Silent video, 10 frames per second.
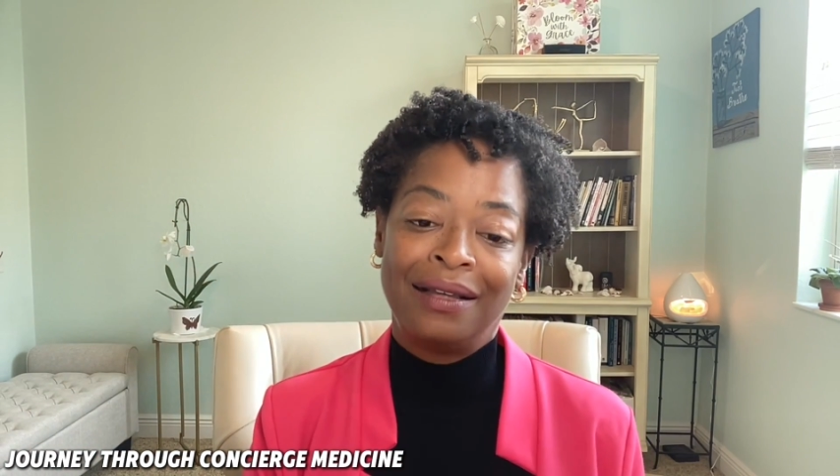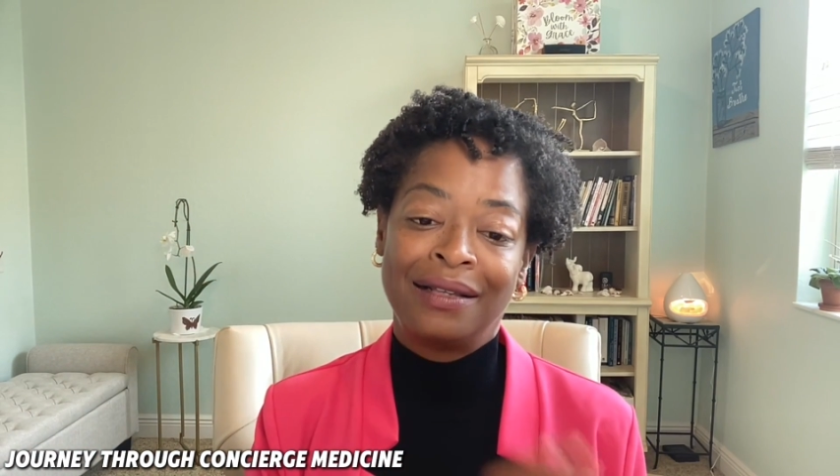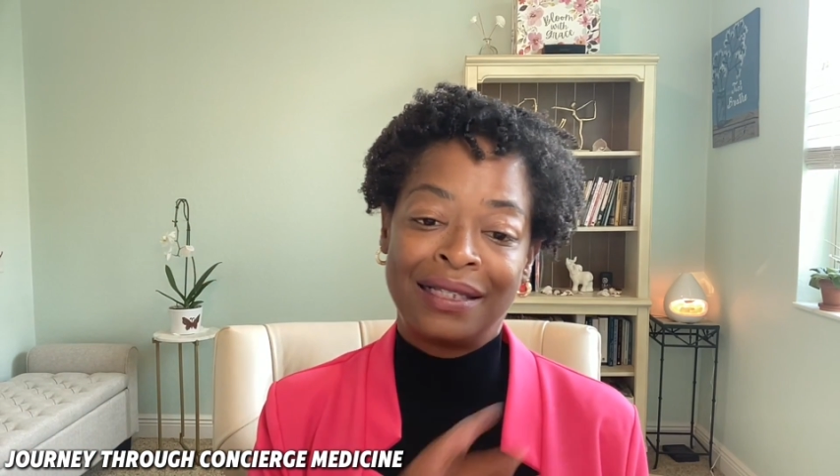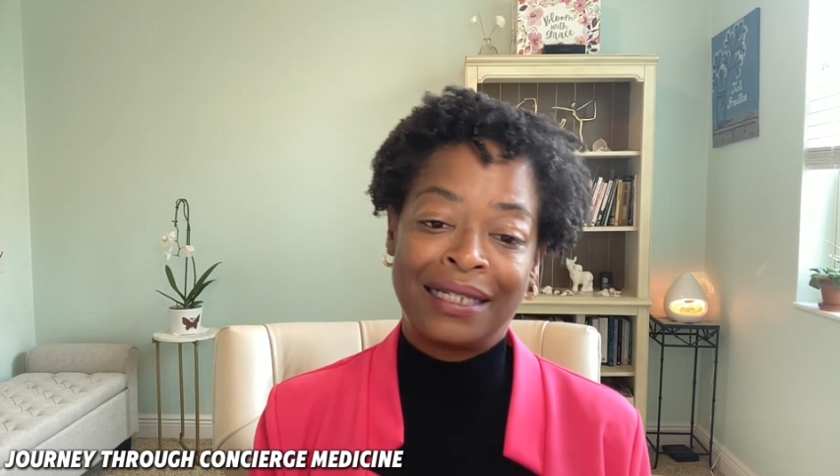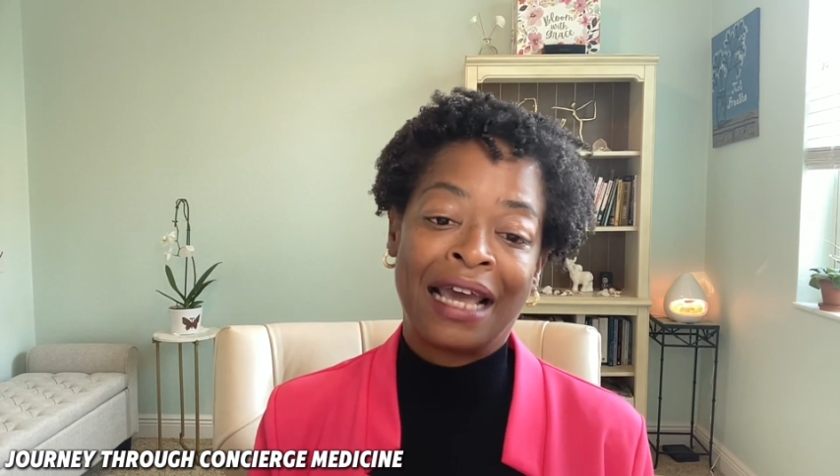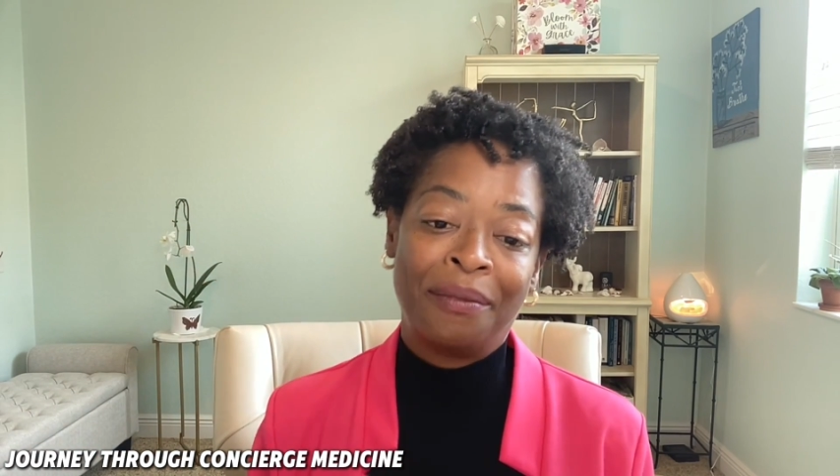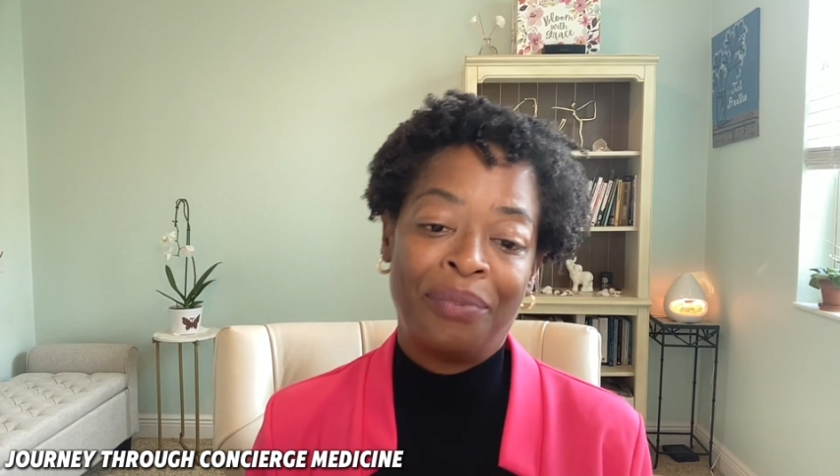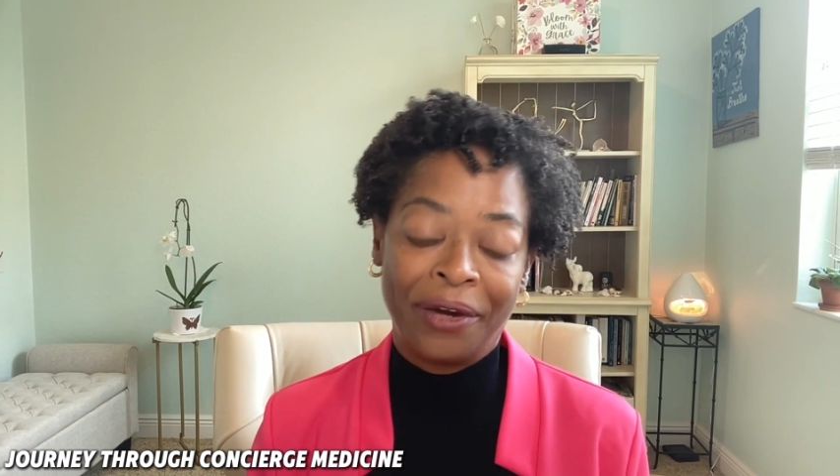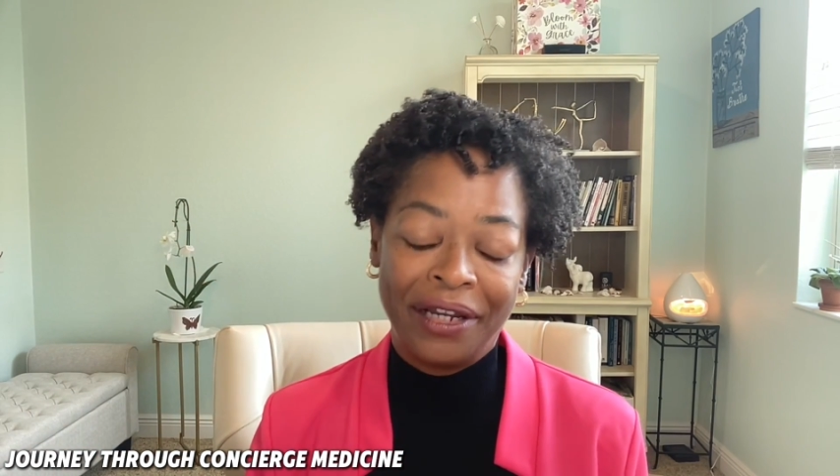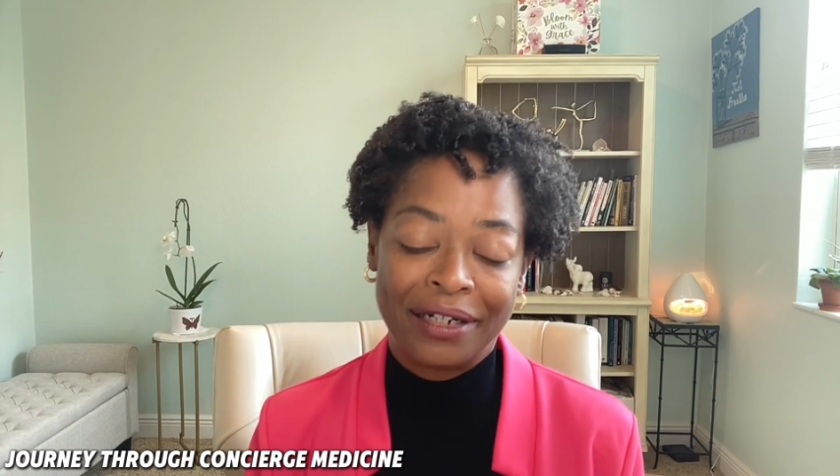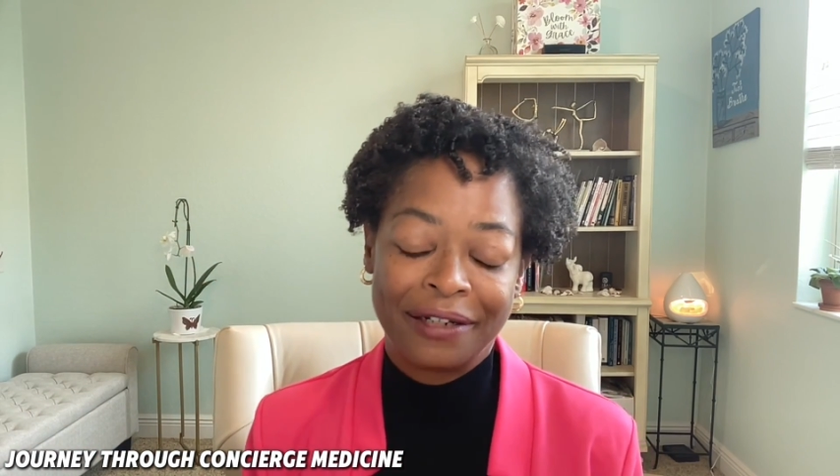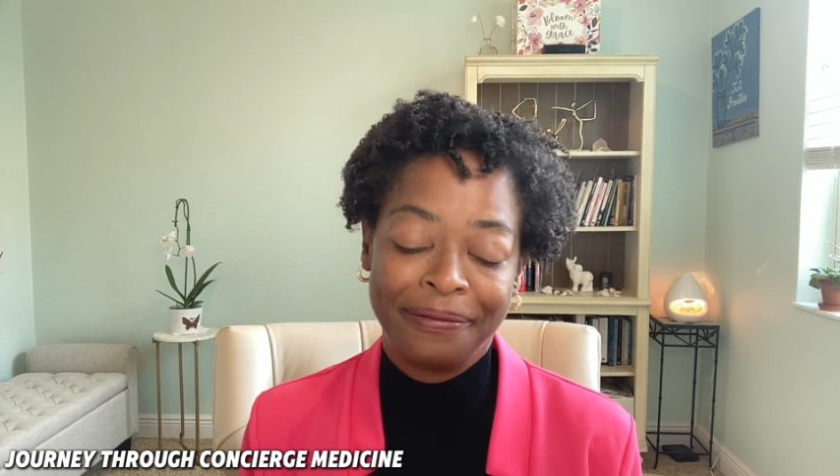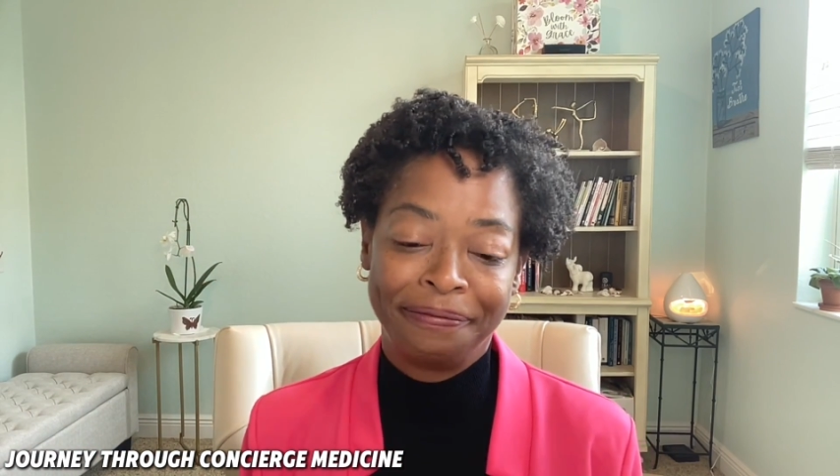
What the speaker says: standpoint.